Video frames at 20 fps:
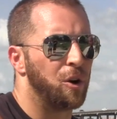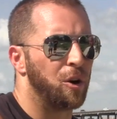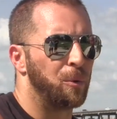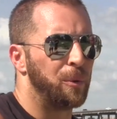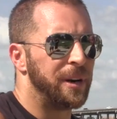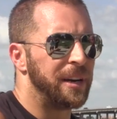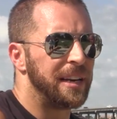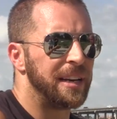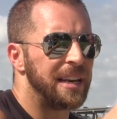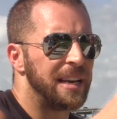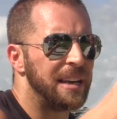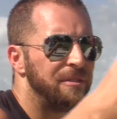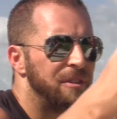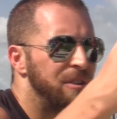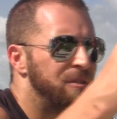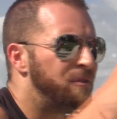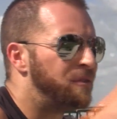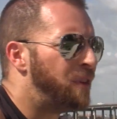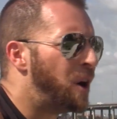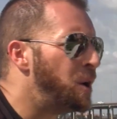or winning
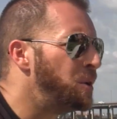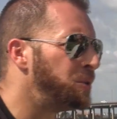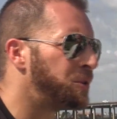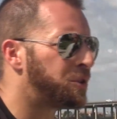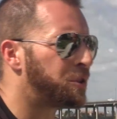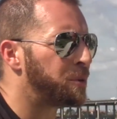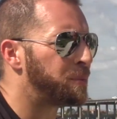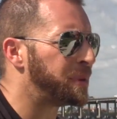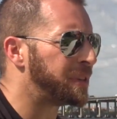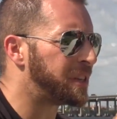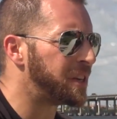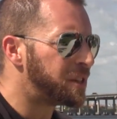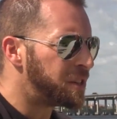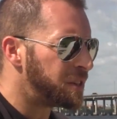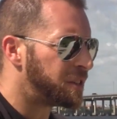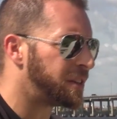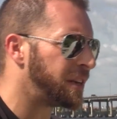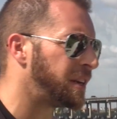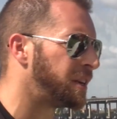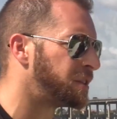even votes or
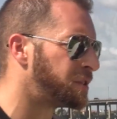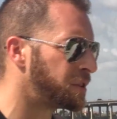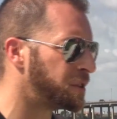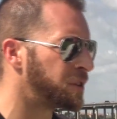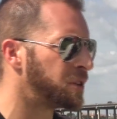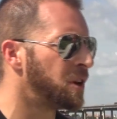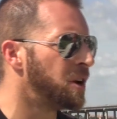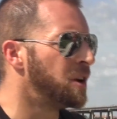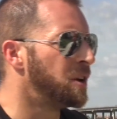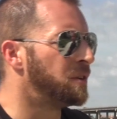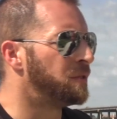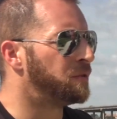petition signatures,